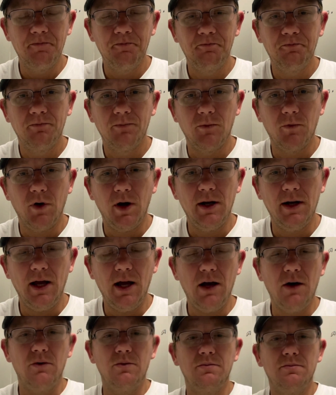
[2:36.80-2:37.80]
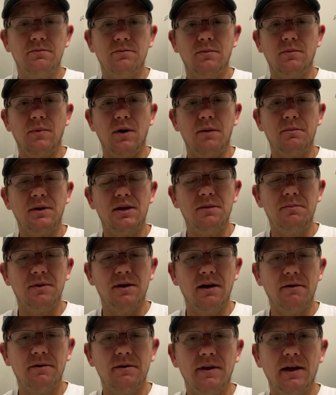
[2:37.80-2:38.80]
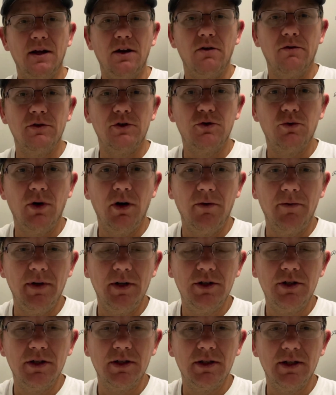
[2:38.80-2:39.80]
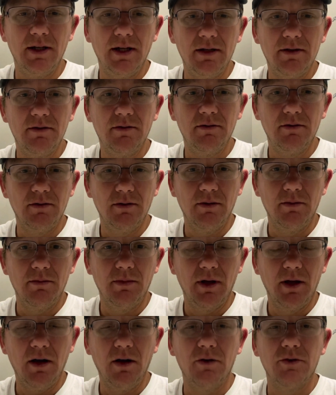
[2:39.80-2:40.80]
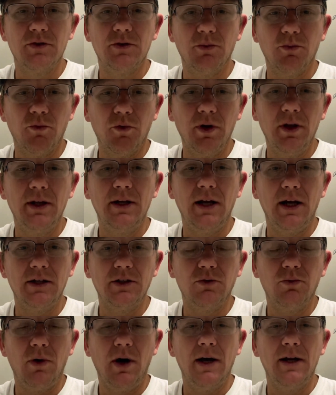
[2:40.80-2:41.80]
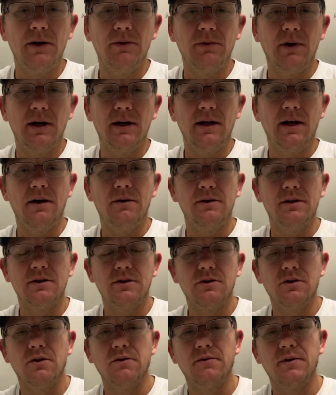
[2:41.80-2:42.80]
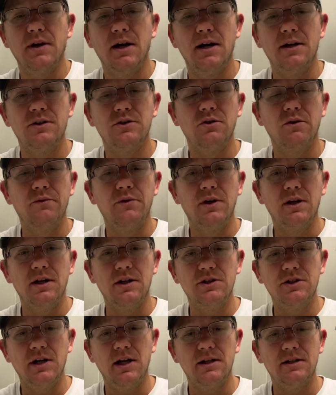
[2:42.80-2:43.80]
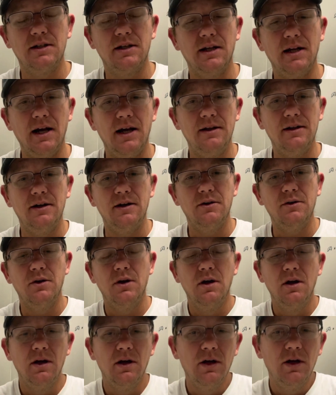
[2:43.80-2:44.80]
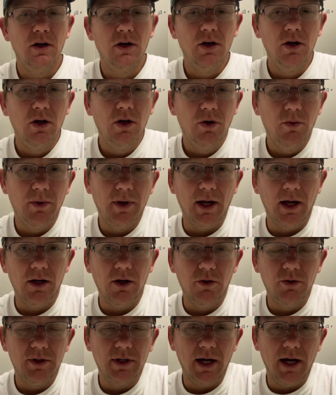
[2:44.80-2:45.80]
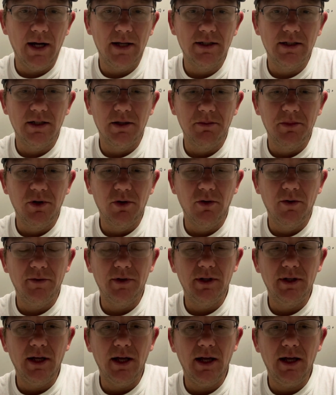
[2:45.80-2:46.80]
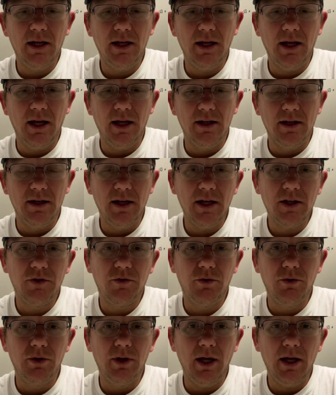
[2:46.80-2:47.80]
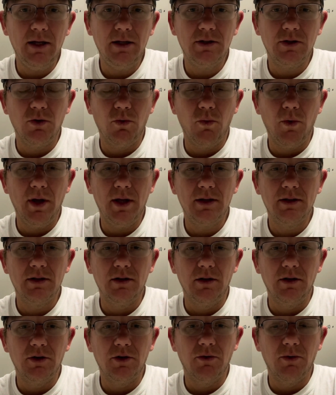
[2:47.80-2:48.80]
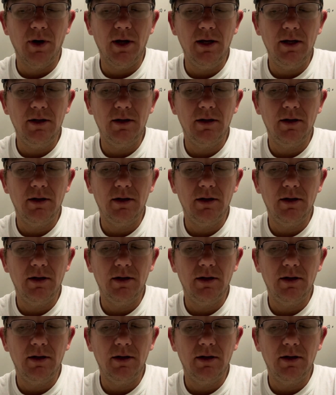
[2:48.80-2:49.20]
Right now, I'm keeping everything over 12 inches, and they are some really nice whiting right now in the surf, guys. So if you get a chance, get out there. We got low tides in the middle of the day, and the next few days, the winds look great.